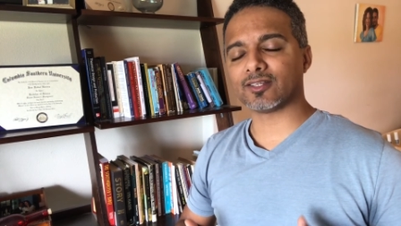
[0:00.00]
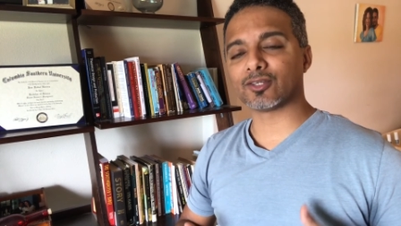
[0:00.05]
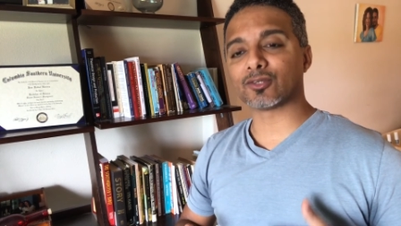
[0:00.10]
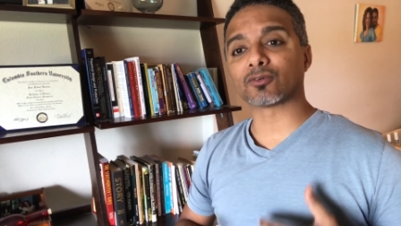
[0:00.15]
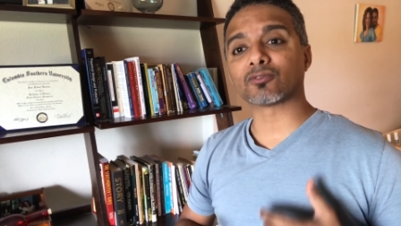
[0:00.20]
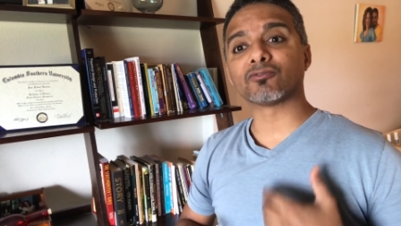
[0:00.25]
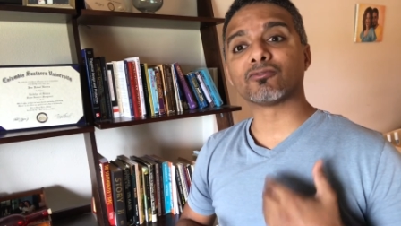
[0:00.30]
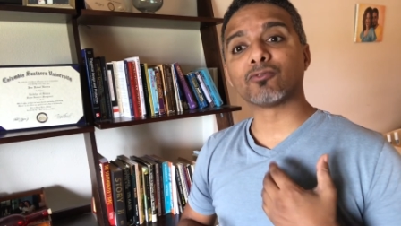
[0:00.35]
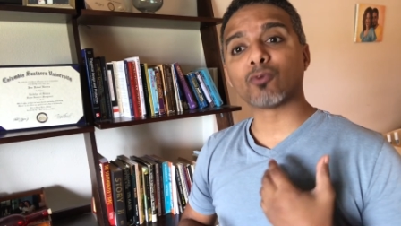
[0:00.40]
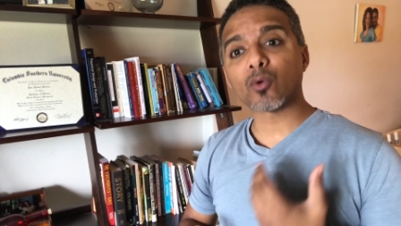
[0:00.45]
your
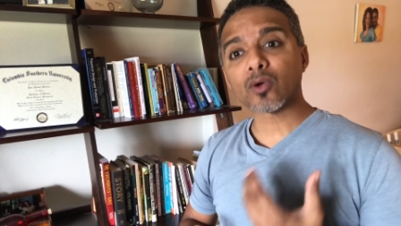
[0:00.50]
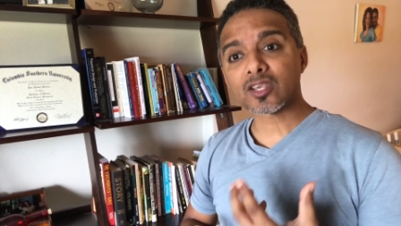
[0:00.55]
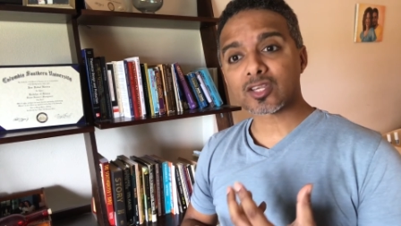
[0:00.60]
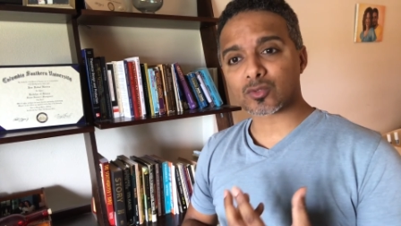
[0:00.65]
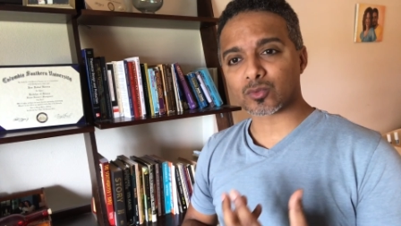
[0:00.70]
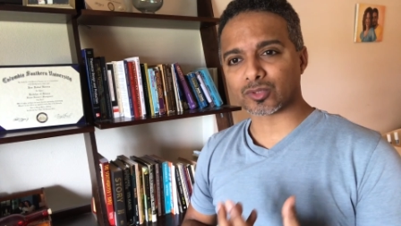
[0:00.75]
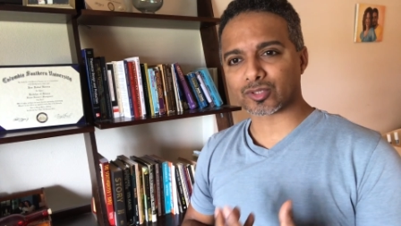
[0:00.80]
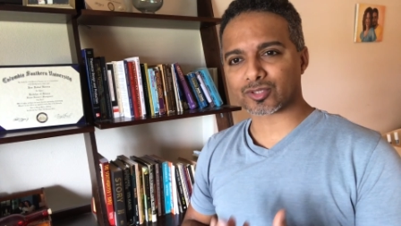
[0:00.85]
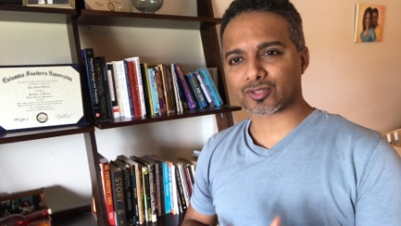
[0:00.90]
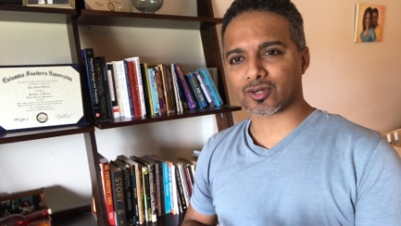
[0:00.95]
voice
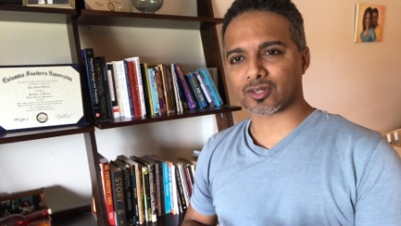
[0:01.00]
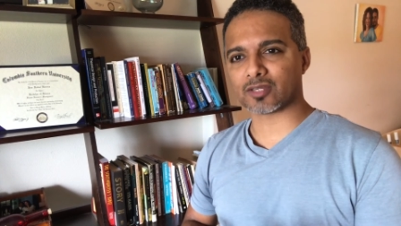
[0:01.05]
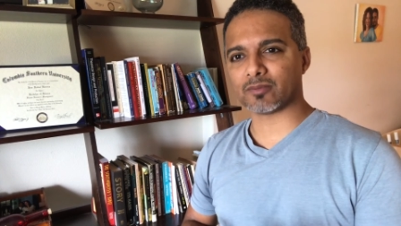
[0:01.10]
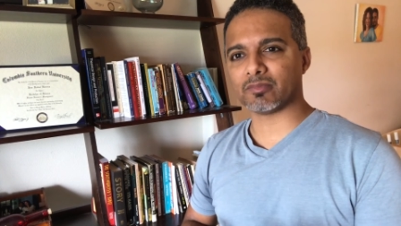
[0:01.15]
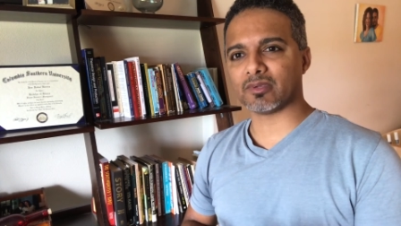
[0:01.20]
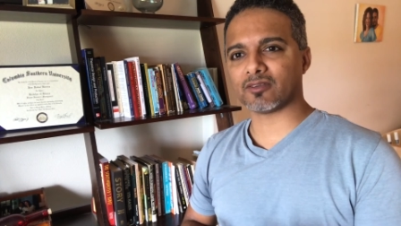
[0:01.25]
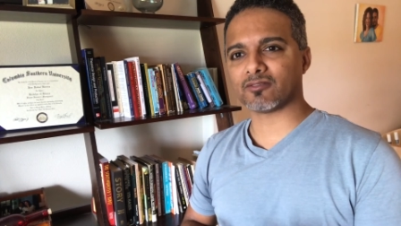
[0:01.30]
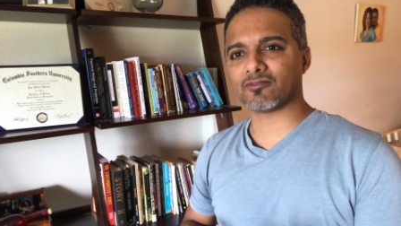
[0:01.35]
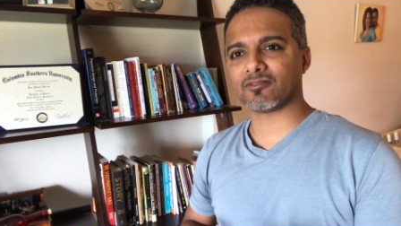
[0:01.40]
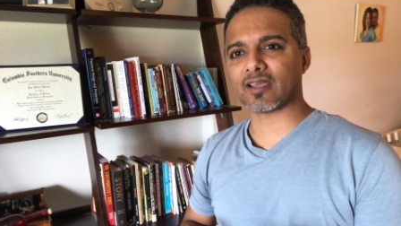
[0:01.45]
will start to
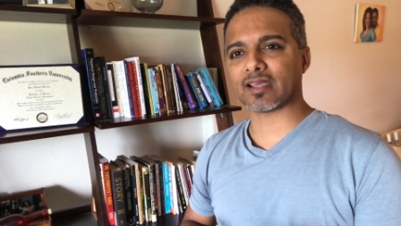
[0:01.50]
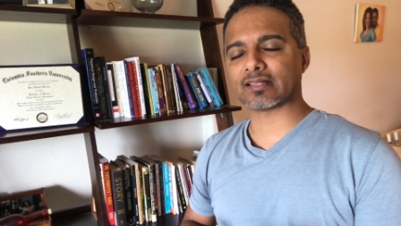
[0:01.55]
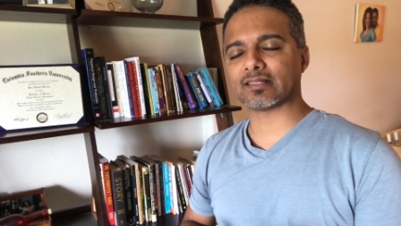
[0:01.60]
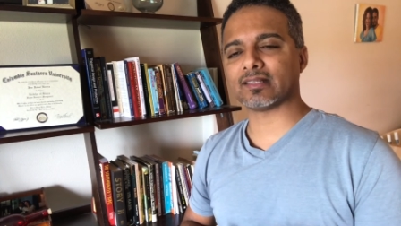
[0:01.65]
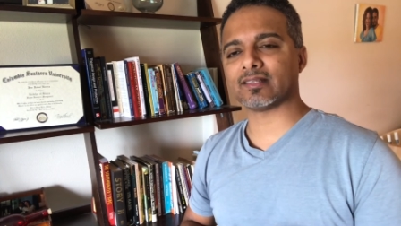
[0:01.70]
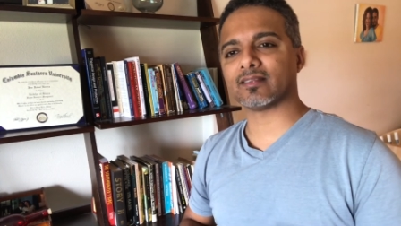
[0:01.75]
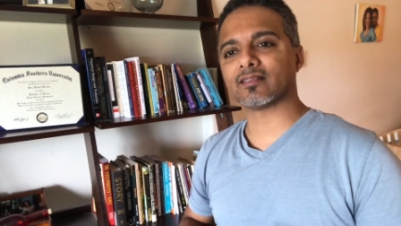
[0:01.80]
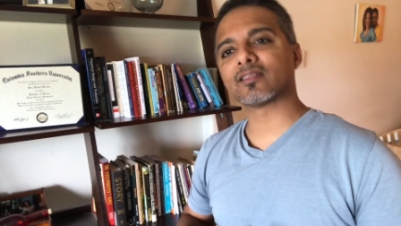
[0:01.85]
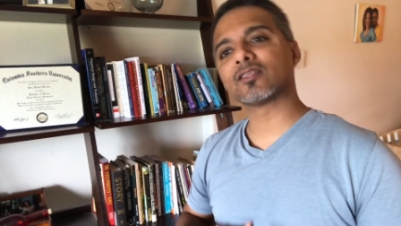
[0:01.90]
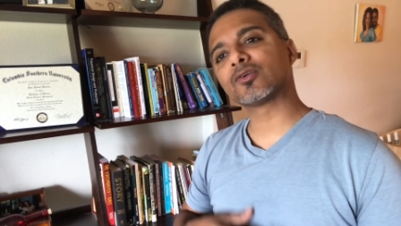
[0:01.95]
be affected.
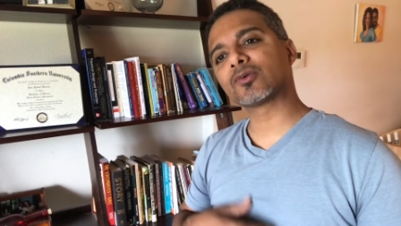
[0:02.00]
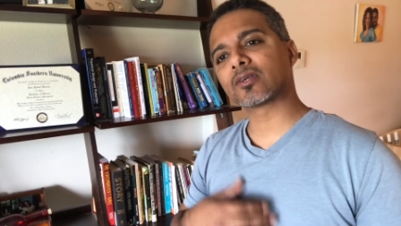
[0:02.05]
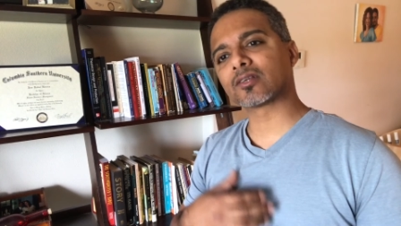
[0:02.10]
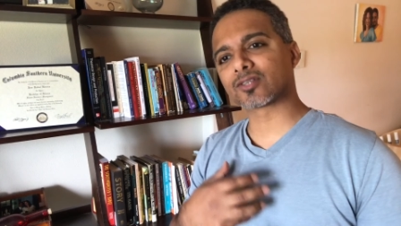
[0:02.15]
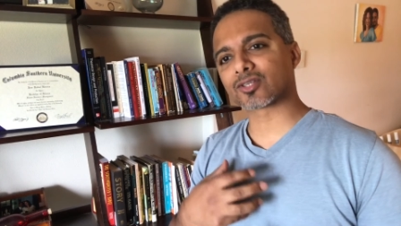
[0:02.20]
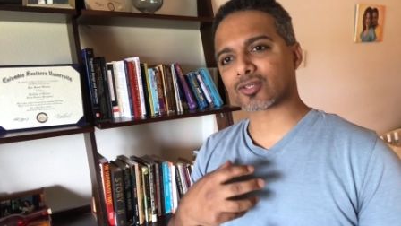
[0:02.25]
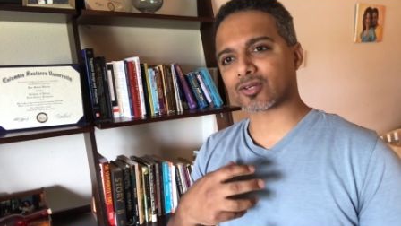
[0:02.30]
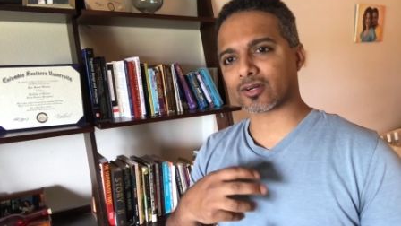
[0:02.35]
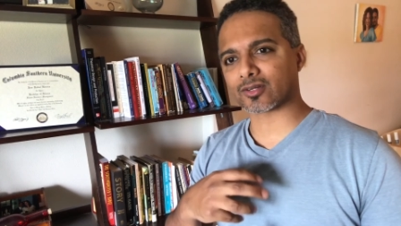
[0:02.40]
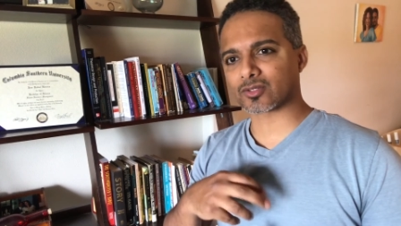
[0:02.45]
And then you can
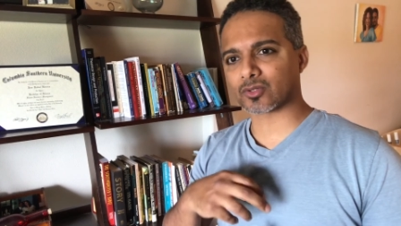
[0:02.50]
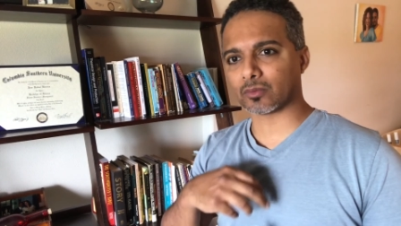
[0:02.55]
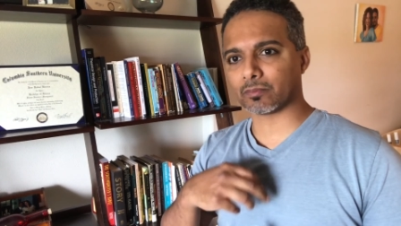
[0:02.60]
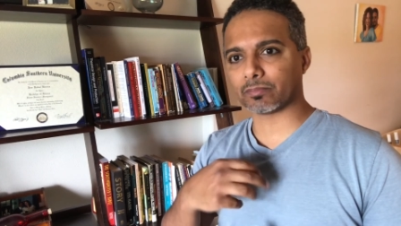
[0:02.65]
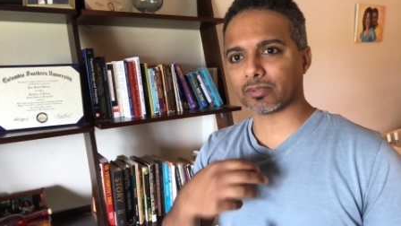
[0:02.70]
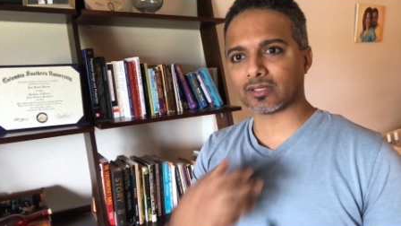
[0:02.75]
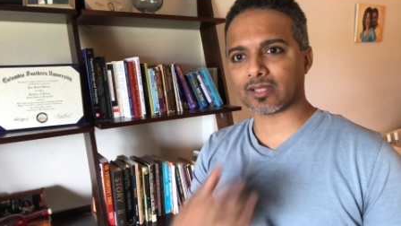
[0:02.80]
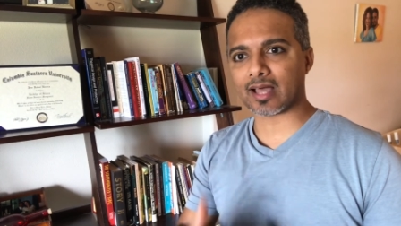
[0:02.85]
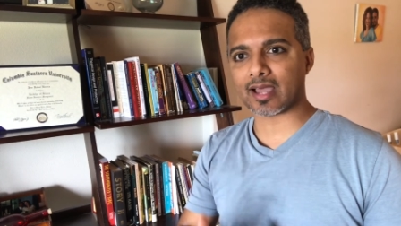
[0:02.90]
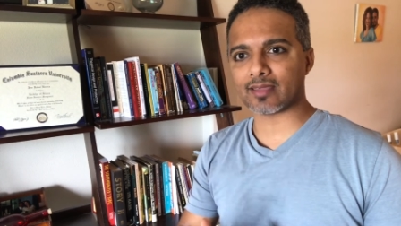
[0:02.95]
start to
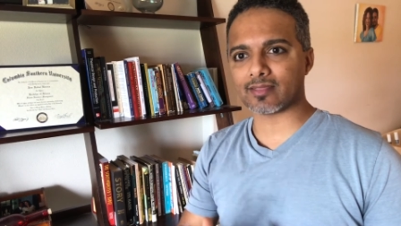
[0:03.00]
apply